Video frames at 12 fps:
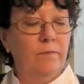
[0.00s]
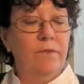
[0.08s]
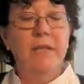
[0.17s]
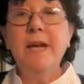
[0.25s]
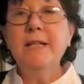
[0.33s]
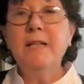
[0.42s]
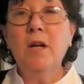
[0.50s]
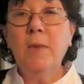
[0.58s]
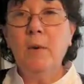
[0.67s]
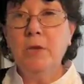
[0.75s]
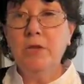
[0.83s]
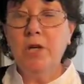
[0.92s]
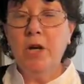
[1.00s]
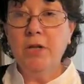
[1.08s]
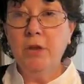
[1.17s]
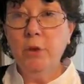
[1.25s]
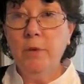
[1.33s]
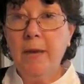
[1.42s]
The next term I want to talk
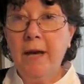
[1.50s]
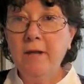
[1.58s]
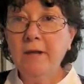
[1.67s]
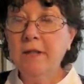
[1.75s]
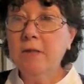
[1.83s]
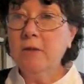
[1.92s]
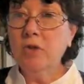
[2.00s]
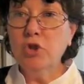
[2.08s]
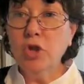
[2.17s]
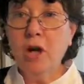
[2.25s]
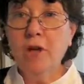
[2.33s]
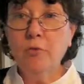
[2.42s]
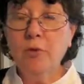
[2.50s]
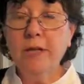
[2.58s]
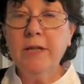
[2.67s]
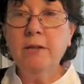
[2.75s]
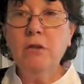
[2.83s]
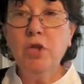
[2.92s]
to you about is
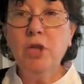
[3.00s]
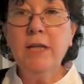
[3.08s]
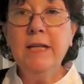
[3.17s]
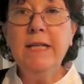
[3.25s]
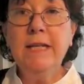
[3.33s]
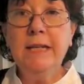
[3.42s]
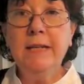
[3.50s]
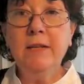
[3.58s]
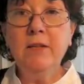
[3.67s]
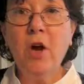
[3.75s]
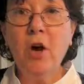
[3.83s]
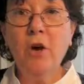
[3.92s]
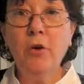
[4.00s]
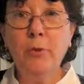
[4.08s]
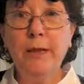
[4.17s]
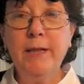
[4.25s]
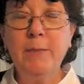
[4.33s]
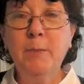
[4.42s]
genre,
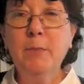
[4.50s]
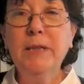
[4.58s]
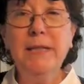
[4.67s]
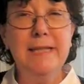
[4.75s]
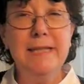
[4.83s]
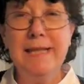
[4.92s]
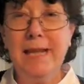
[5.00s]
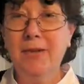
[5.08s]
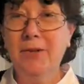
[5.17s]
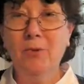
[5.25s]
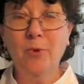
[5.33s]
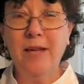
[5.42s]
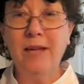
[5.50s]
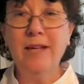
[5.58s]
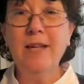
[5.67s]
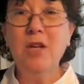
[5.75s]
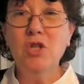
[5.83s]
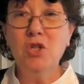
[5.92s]
G-E-N-R-E. Please say it
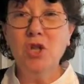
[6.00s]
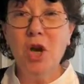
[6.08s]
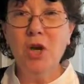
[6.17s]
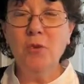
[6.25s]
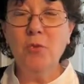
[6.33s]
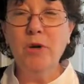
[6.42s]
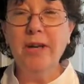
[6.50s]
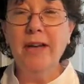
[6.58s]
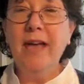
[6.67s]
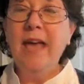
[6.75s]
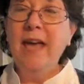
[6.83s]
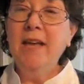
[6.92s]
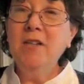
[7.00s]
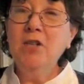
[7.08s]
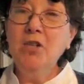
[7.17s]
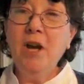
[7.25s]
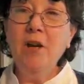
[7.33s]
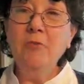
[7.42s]
correctly, genre. And a
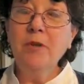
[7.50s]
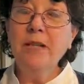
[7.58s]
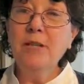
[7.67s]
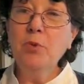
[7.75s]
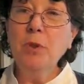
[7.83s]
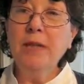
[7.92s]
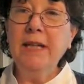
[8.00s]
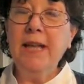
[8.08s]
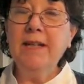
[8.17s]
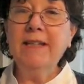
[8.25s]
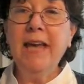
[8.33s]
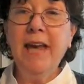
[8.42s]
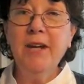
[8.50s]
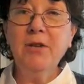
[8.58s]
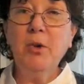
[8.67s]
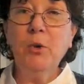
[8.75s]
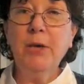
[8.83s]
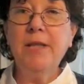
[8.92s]
genre is really like a
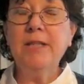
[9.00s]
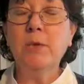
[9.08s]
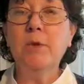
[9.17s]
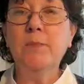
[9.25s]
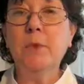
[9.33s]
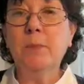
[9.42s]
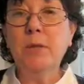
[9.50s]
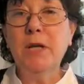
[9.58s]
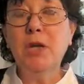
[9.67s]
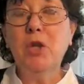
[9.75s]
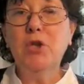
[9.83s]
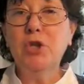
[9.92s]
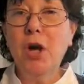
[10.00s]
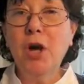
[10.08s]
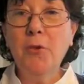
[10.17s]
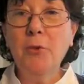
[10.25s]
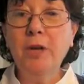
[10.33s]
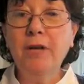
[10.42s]
category, so a particular
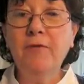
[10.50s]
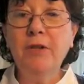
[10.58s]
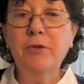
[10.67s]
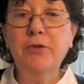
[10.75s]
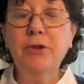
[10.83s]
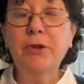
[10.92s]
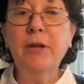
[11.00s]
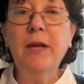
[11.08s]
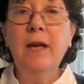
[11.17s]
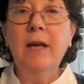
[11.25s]
genre of literature,